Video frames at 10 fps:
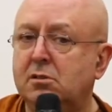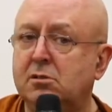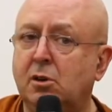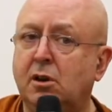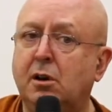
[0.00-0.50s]

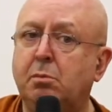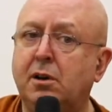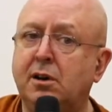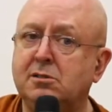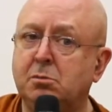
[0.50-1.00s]
So our
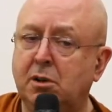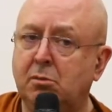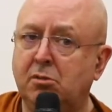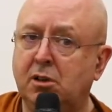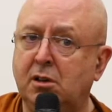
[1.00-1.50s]
past
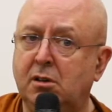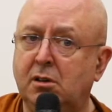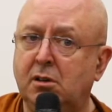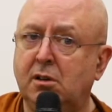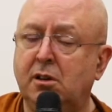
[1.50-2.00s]
memory
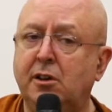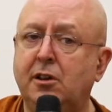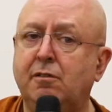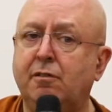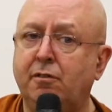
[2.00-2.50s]

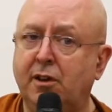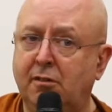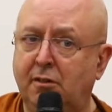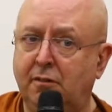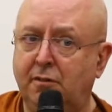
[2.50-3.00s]
is
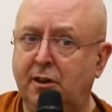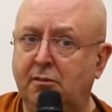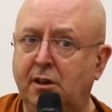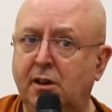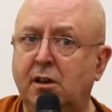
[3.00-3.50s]
very,
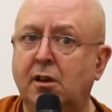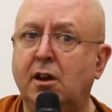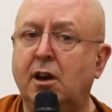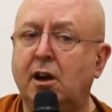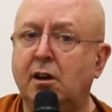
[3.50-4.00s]
very
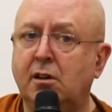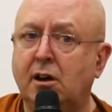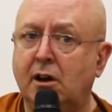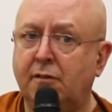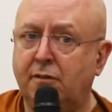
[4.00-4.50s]

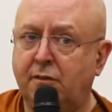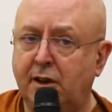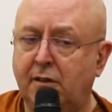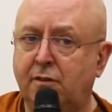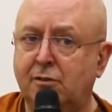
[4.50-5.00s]

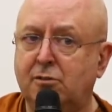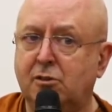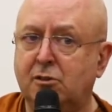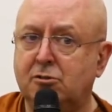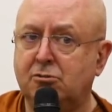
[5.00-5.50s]
unfaithful
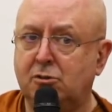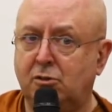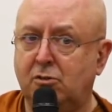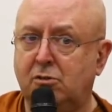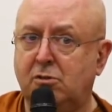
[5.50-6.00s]
to the
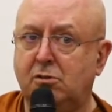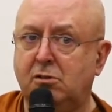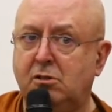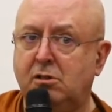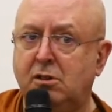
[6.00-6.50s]
truth.
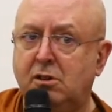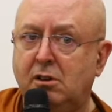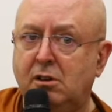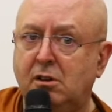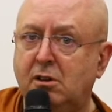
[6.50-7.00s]

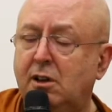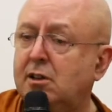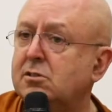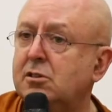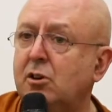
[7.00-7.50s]

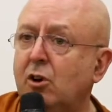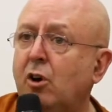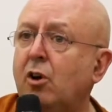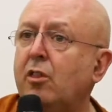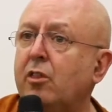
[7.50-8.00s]
It's
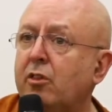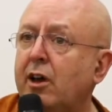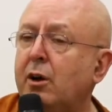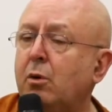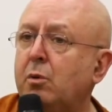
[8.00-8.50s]
not
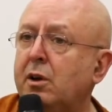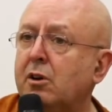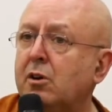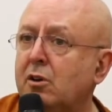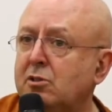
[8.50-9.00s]
that we're
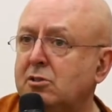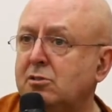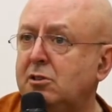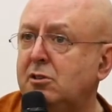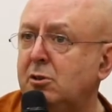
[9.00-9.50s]

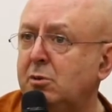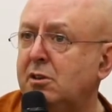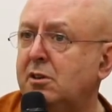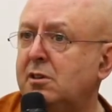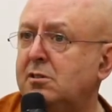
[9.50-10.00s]
consciously
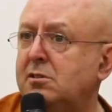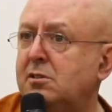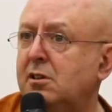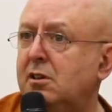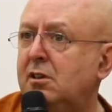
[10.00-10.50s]
doing this.
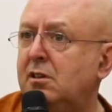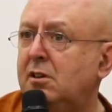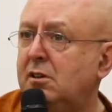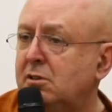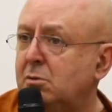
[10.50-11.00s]

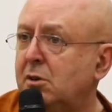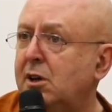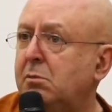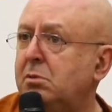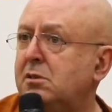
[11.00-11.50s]
It's just what
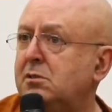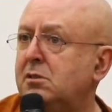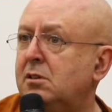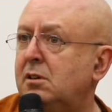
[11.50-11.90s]
happens.